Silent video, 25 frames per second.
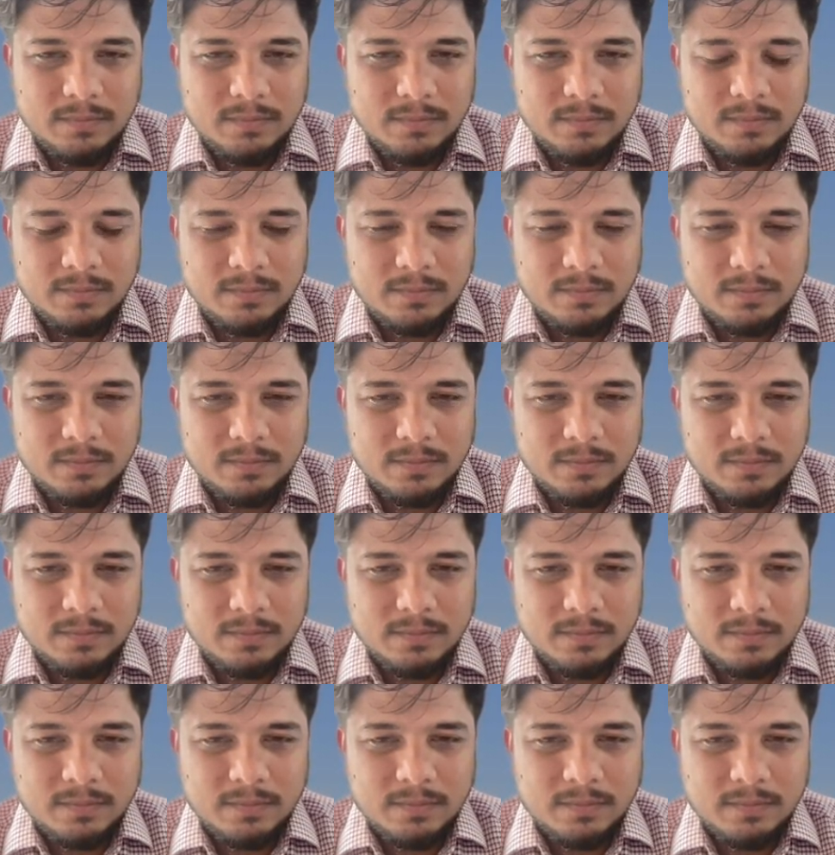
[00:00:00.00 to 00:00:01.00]

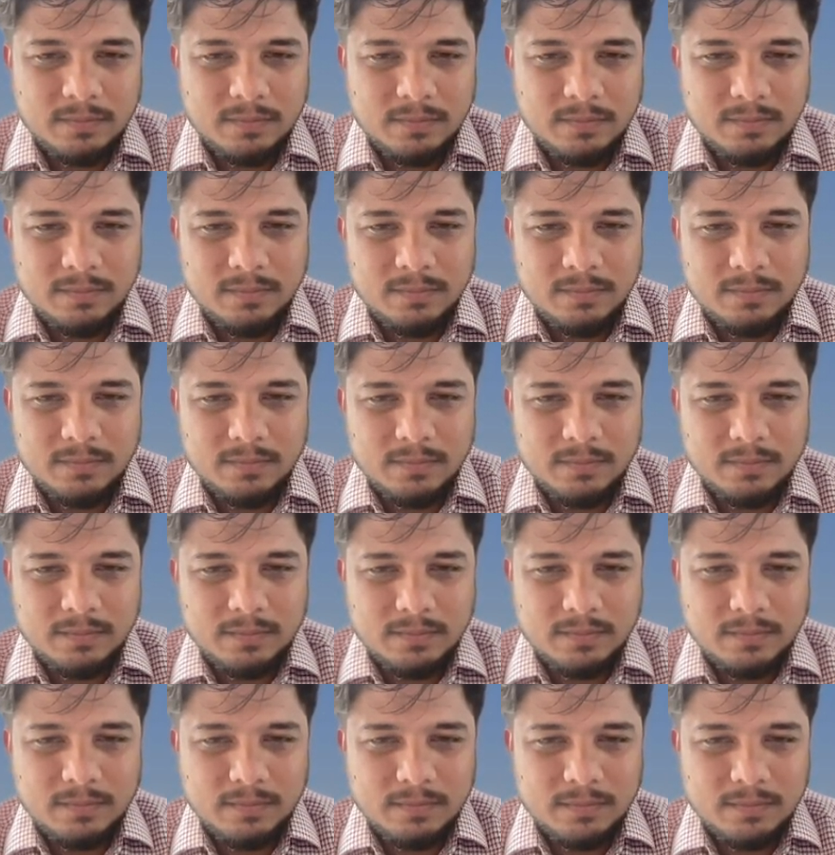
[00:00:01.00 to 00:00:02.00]

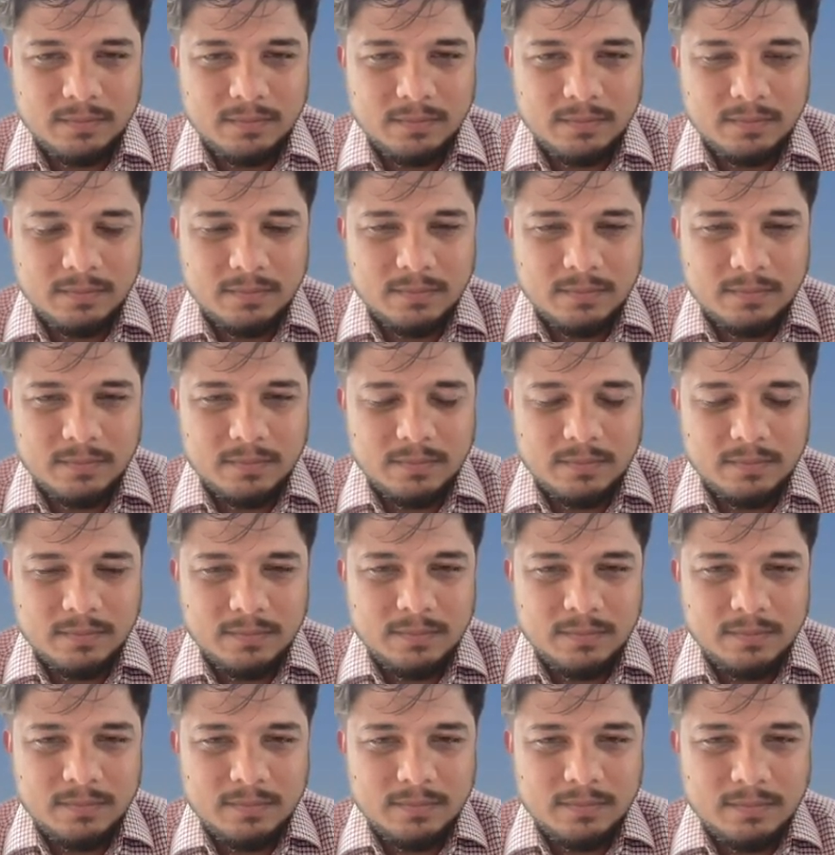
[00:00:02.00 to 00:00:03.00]

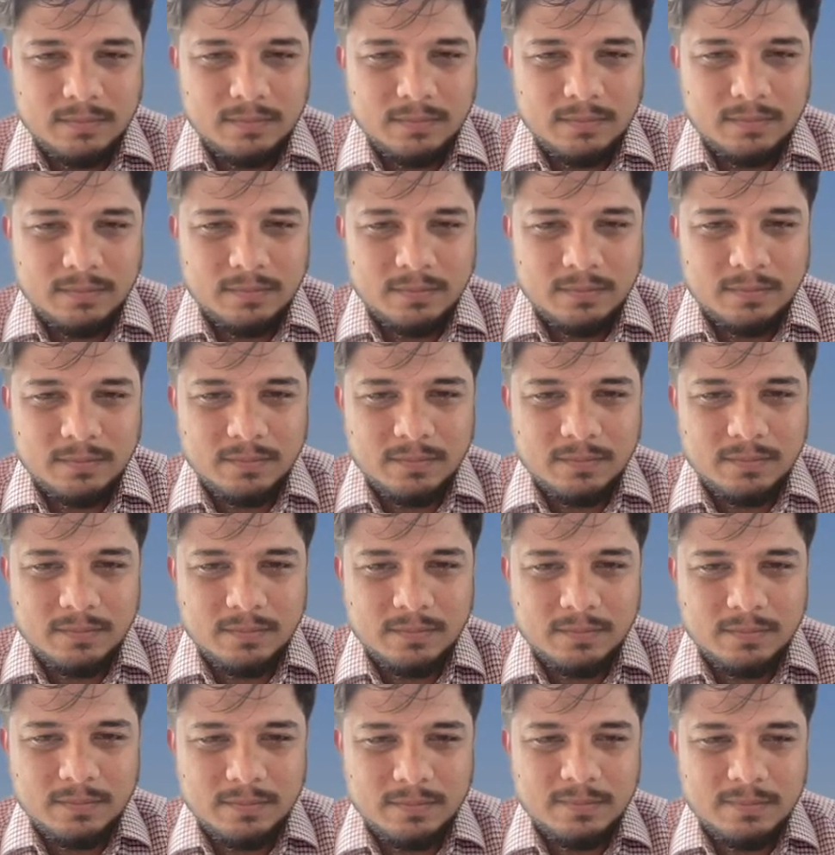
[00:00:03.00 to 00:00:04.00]

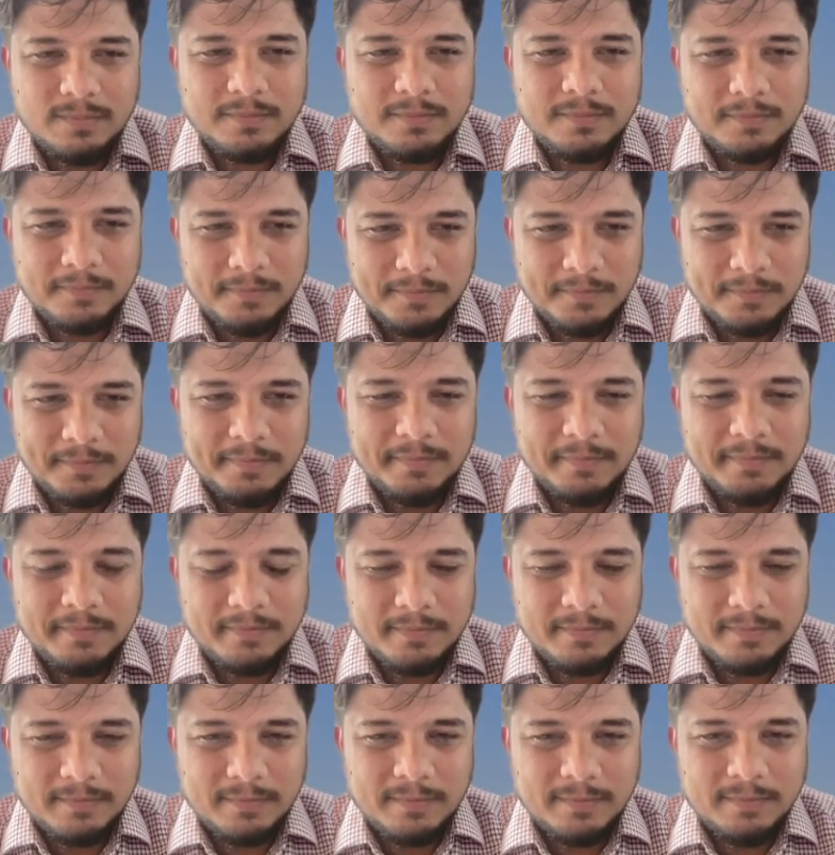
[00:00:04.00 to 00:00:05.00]

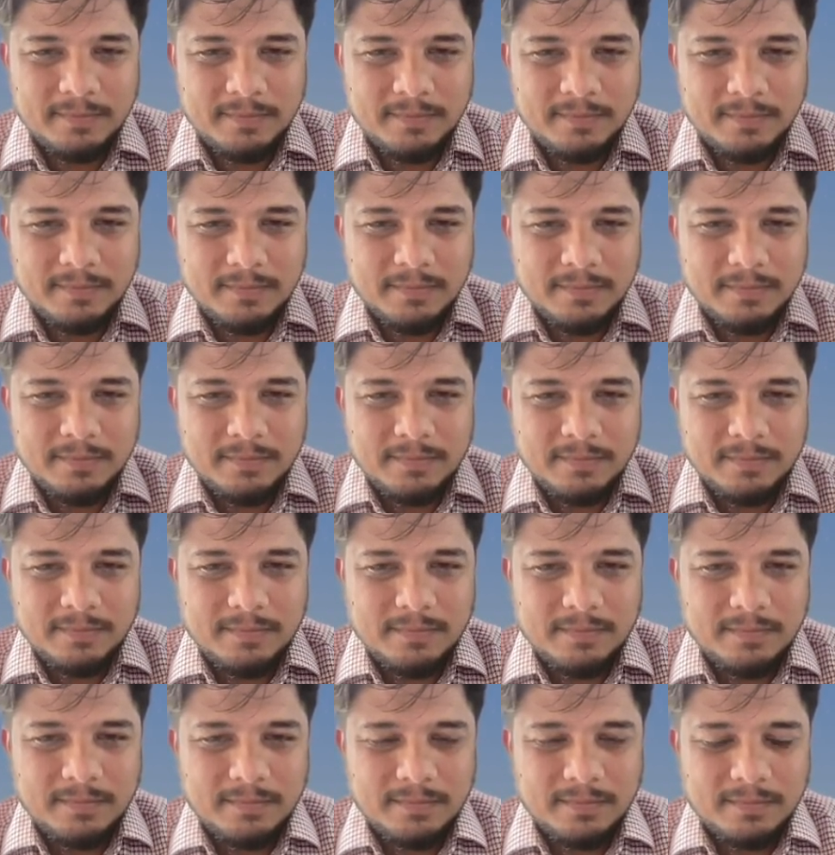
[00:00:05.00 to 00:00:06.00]

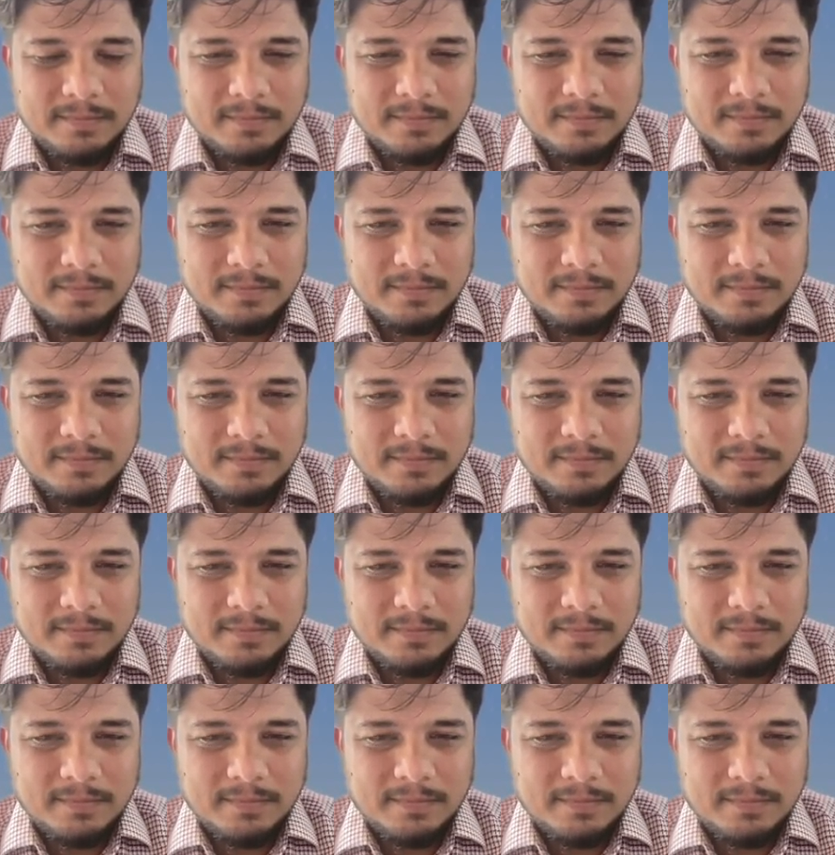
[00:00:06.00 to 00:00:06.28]
(silent)